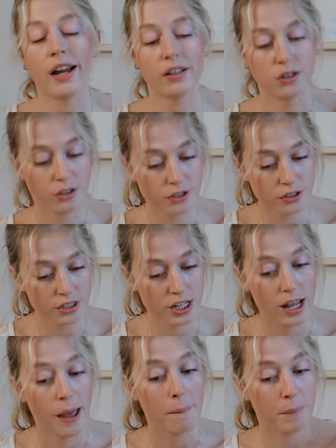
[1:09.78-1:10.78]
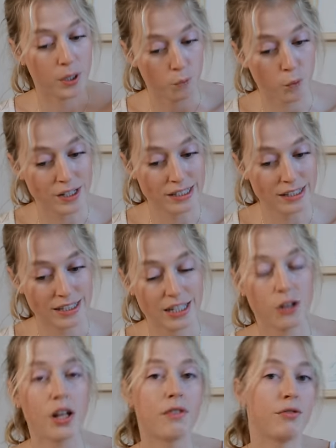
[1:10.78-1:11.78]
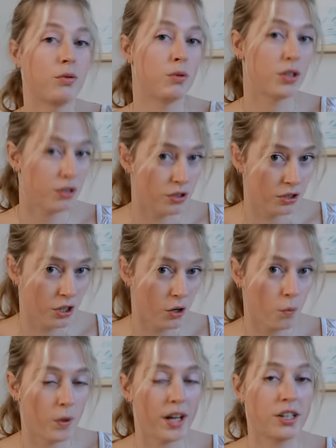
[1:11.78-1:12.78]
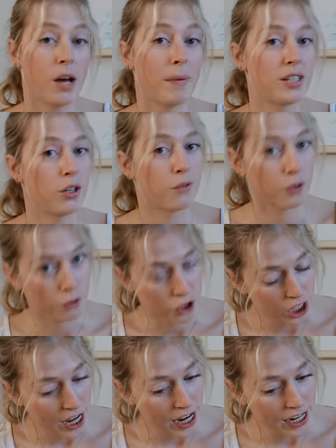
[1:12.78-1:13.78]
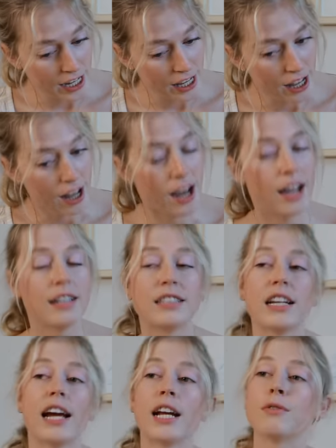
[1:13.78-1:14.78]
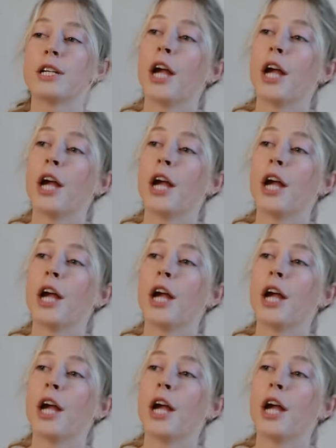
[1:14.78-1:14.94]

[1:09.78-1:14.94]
I learned, but it wasn't till a few years ago when I taught myself crochet, I decided, I was